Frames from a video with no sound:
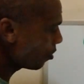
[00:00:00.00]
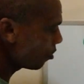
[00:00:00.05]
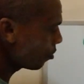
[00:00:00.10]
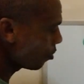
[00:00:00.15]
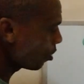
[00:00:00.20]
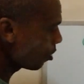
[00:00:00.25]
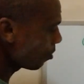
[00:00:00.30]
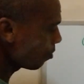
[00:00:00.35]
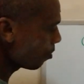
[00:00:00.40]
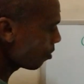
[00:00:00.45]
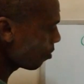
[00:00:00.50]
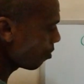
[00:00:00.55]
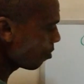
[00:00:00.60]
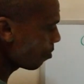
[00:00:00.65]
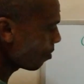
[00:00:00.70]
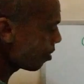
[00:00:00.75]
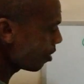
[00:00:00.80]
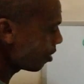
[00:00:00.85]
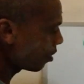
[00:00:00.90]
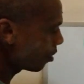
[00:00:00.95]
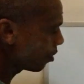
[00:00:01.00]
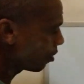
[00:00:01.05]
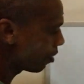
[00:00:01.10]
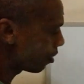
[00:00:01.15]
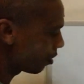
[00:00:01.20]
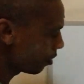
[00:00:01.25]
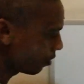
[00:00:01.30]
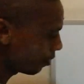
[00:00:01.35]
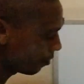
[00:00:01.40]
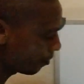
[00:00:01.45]
to the power minus
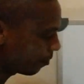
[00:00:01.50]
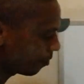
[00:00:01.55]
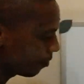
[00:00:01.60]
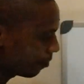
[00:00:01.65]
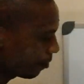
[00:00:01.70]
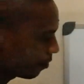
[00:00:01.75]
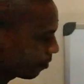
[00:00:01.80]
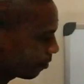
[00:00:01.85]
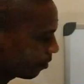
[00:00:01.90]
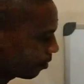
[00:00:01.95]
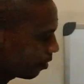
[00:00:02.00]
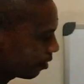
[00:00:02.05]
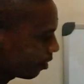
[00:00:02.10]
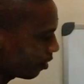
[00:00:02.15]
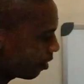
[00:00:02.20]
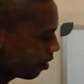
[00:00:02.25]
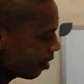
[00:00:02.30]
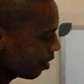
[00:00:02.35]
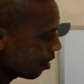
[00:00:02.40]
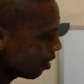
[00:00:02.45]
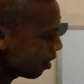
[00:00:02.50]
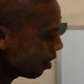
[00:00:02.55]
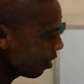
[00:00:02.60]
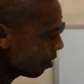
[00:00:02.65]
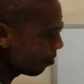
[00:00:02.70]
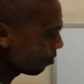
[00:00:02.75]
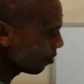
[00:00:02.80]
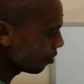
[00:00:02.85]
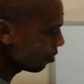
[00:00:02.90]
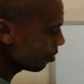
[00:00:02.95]
3
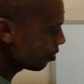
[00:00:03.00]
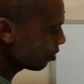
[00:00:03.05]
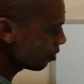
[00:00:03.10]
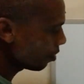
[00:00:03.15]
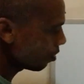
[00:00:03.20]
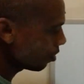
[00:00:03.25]
amps.